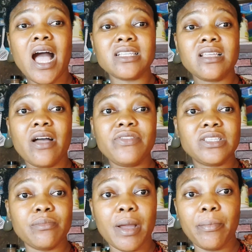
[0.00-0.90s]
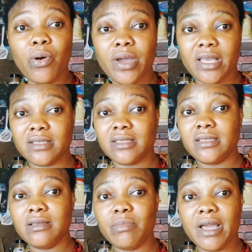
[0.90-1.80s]
I still have it in my bucket,
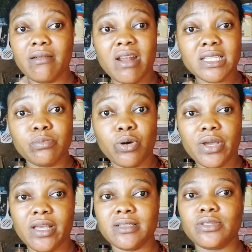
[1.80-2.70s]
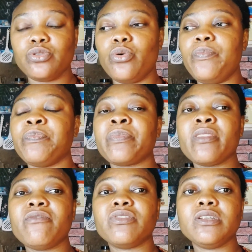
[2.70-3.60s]
in my rice bucket. So
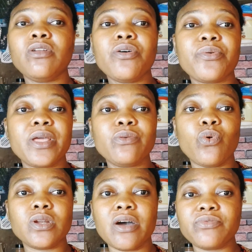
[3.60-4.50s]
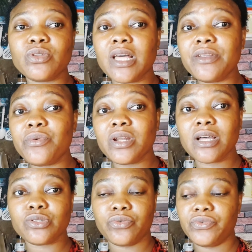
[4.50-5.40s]
for the long grey one, I've totally run
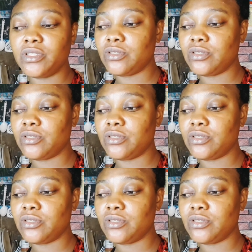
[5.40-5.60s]
out of it.